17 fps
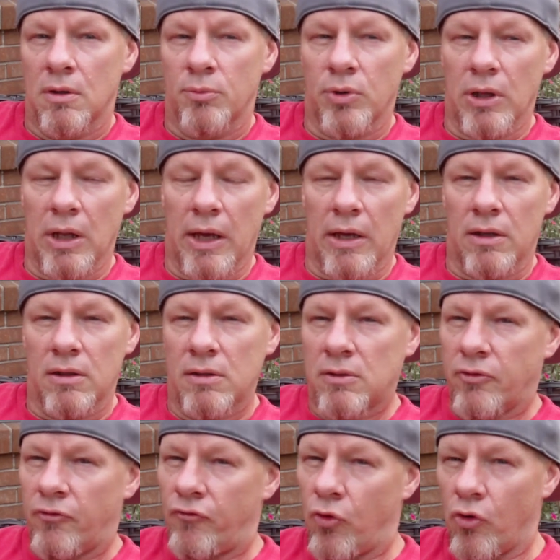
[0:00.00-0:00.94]
But like
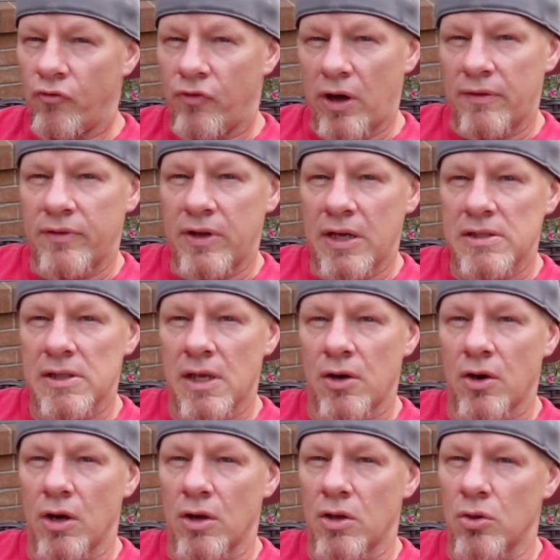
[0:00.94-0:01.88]
4 or 5 days
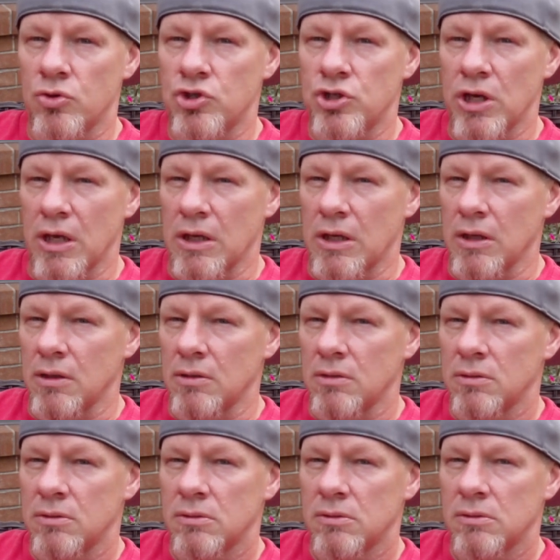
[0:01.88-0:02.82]
later, I'd go check it.
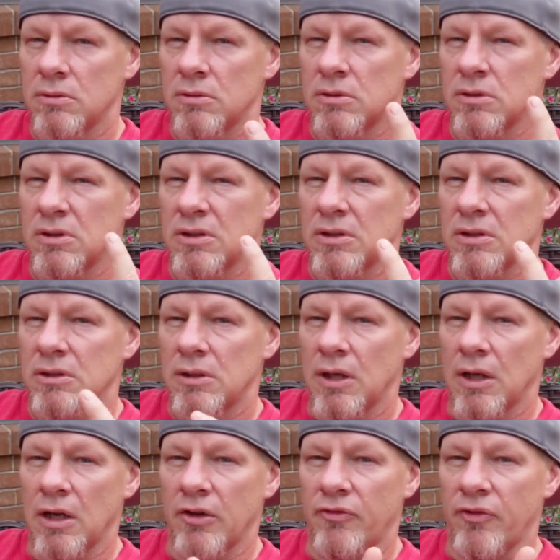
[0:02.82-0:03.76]

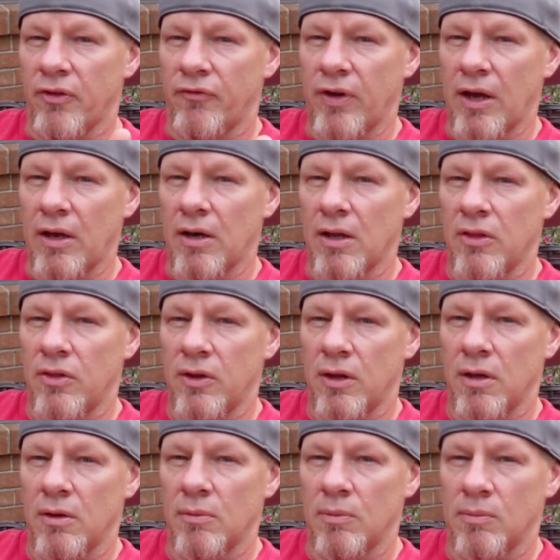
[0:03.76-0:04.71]
And if I found
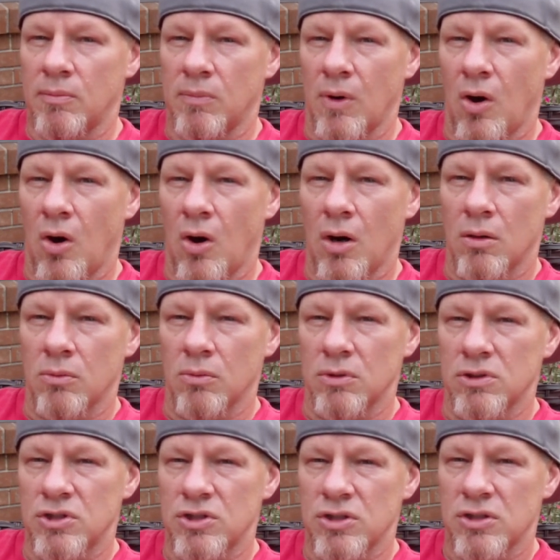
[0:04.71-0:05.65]
anything, my heart
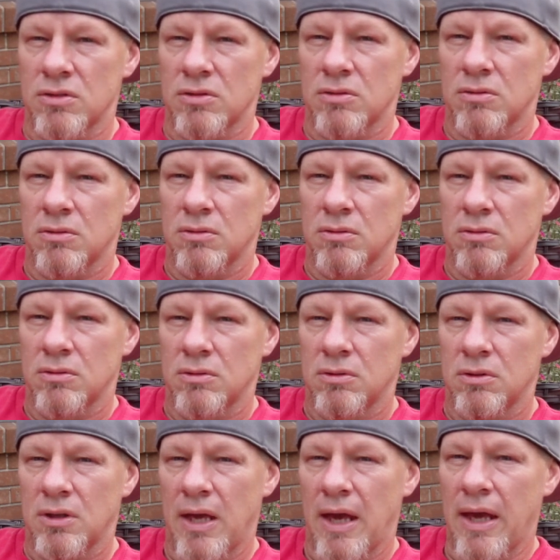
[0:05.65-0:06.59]
would just
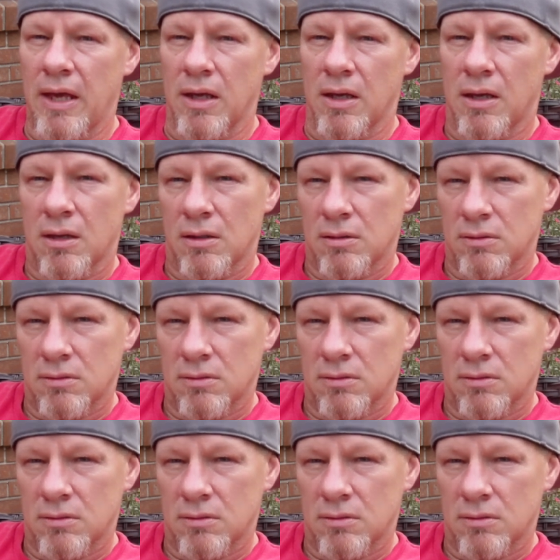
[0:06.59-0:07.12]
ache.